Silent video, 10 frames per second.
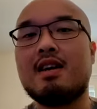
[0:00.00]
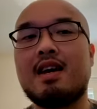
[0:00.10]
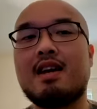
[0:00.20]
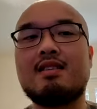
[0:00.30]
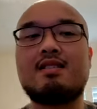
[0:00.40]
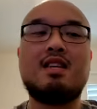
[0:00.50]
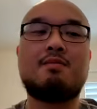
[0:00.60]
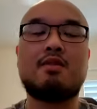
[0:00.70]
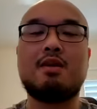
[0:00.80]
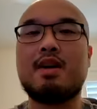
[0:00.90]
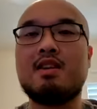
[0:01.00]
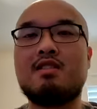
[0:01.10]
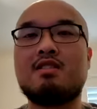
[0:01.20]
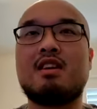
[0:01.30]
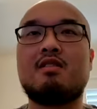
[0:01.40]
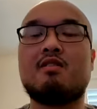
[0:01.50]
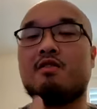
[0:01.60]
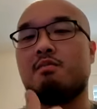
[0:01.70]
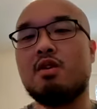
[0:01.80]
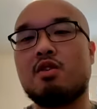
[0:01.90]
and it's typically patients that you're
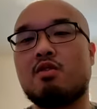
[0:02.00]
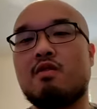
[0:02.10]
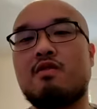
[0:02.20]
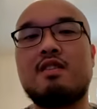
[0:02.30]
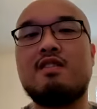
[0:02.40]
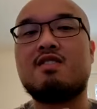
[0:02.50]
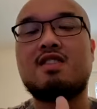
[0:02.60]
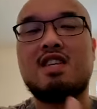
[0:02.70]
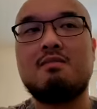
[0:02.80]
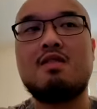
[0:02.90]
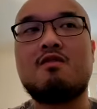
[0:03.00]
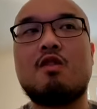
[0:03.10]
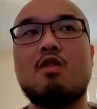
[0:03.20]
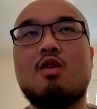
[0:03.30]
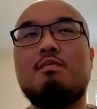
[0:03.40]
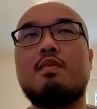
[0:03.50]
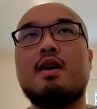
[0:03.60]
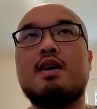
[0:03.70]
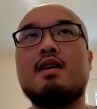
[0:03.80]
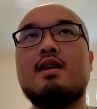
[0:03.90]
familiar with, that you've seen before, but